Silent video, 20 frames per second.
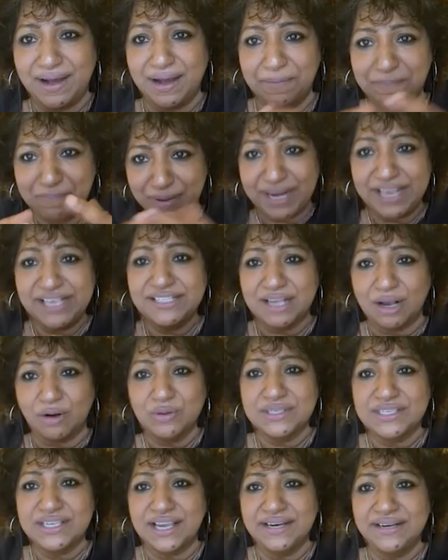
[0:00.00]
embrace
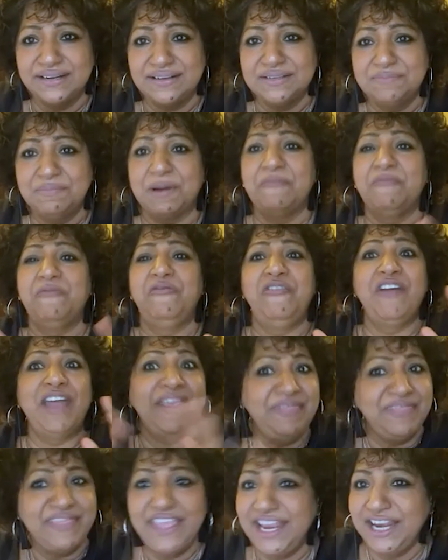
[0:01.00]
outsiders, but
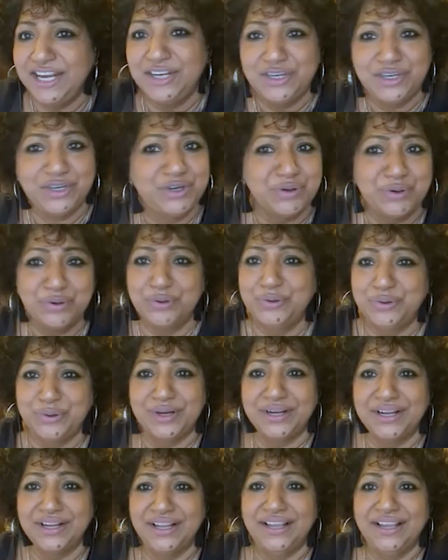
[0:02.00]
when they do,
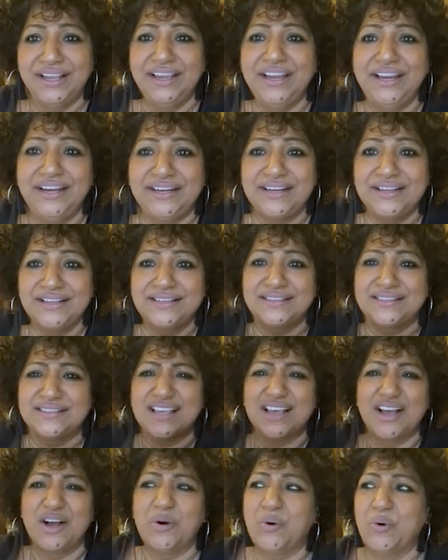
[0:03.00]
it is
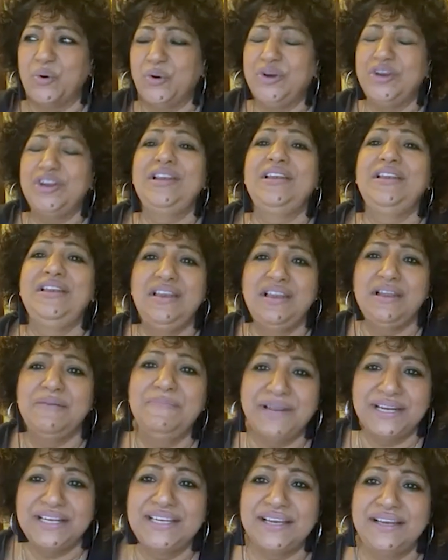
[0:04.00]
oru
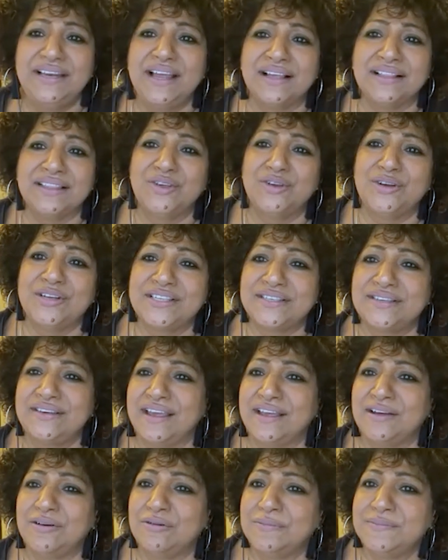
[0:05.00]
limitillaathuru
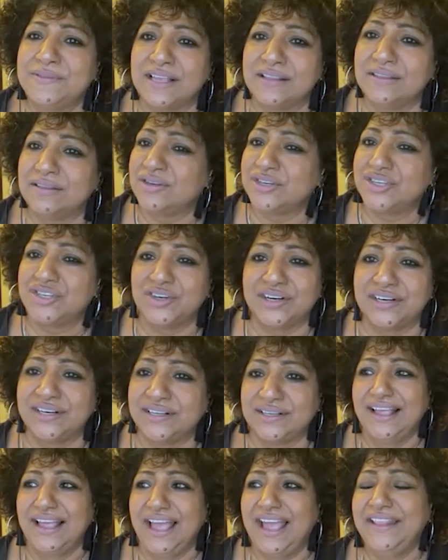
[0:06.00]
snehom sandosham.
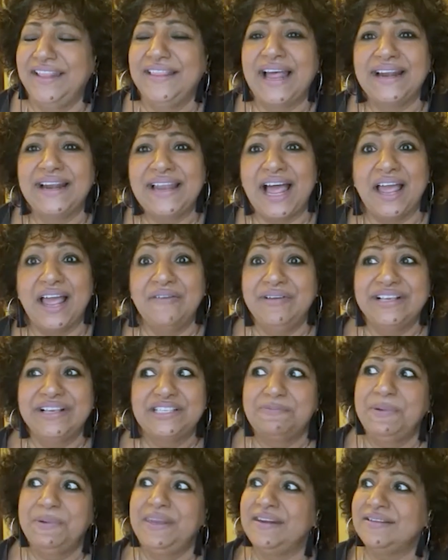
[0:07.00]
And that I've
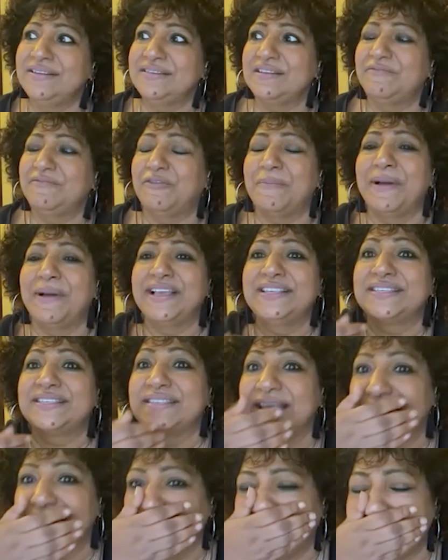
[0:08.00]
experienced it for
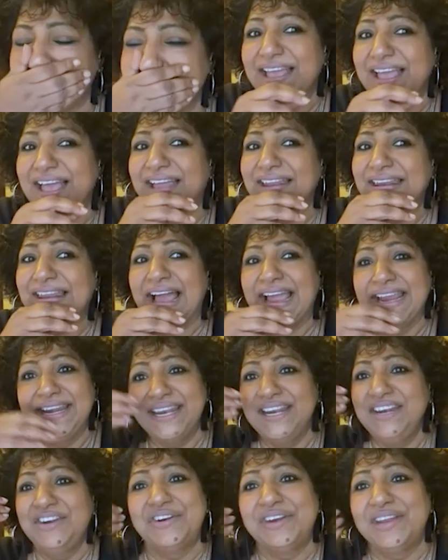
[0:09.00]
myself. And I
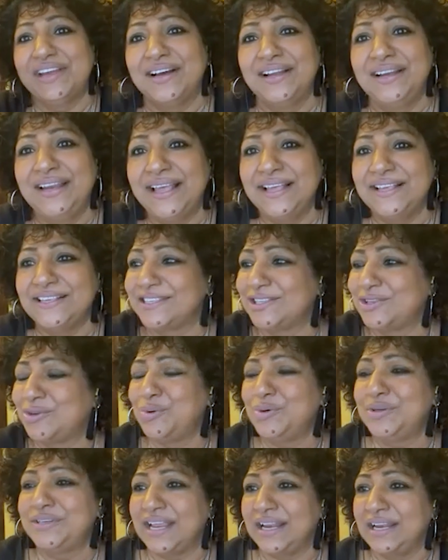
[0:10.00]
didn't realize
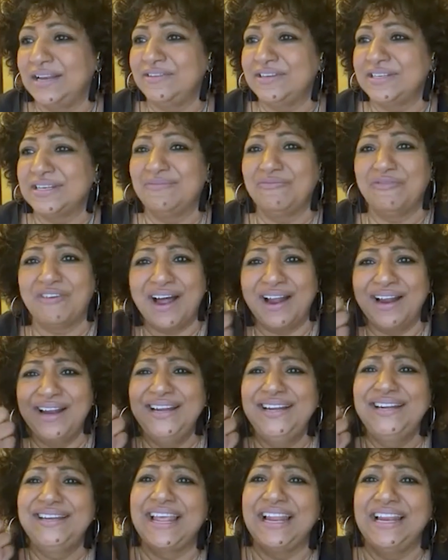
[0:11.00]
through television,
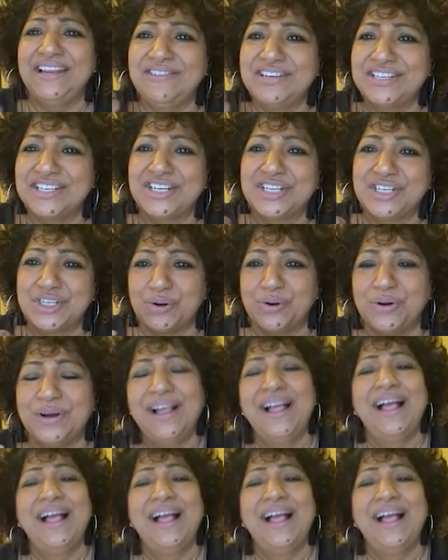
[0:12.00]
one television show.